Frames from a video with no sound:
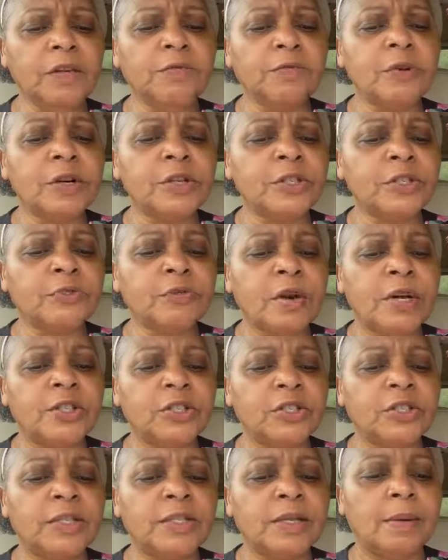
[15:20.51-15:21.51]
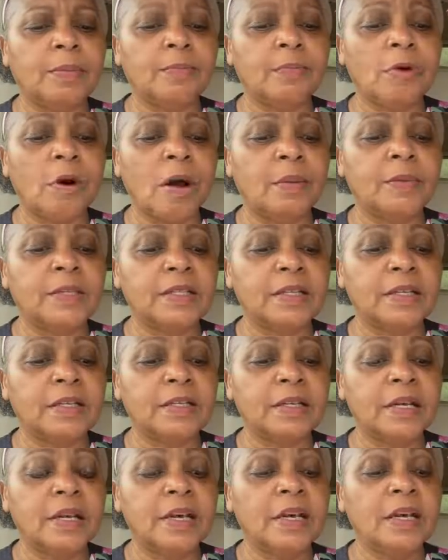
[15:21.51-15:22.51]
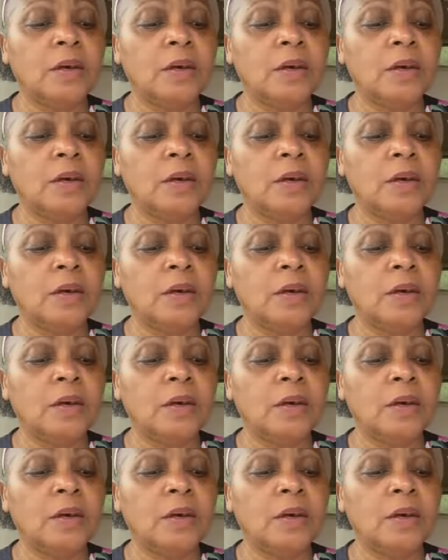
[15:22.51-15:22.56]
frustrations, and promises,